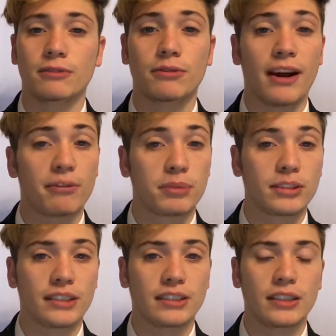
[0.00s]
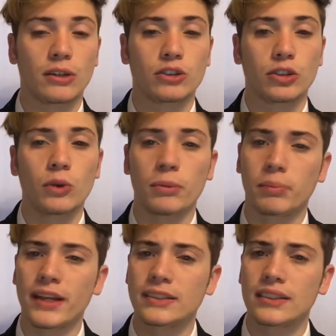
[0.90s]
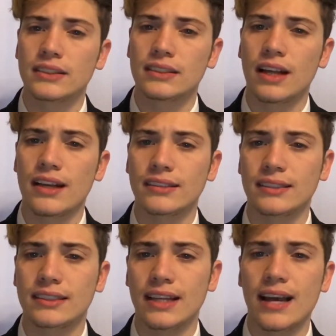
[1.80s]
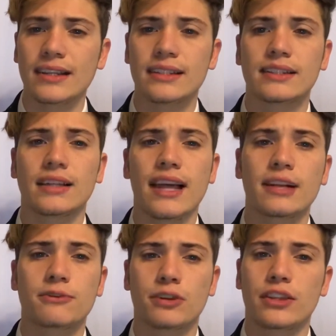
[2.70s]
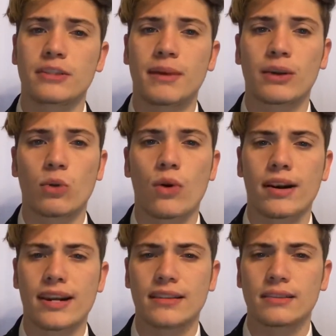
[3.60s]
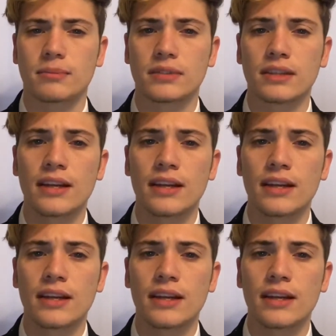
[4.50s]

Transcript: 5% CO2 on plates designed to select for these microorganisms.